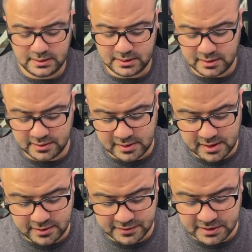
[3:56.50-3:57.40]
Another
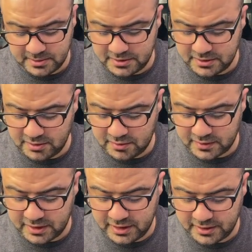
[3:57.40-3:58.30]
line of symmetry
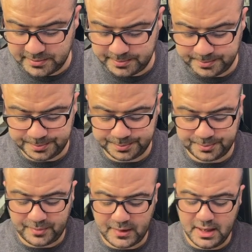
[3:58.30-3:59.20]
over here.
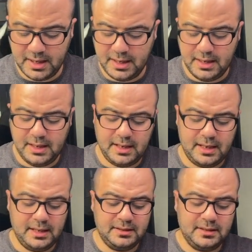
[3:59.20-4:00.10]

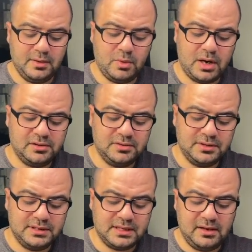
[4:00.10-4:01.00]
And what I'll do
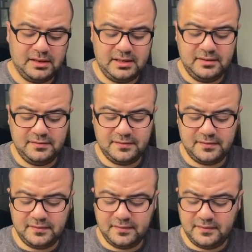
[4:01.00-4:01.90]
is I'll leave
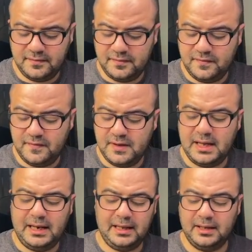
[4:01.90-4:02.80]

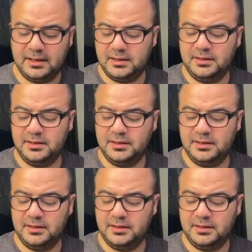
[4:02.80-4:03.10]
a link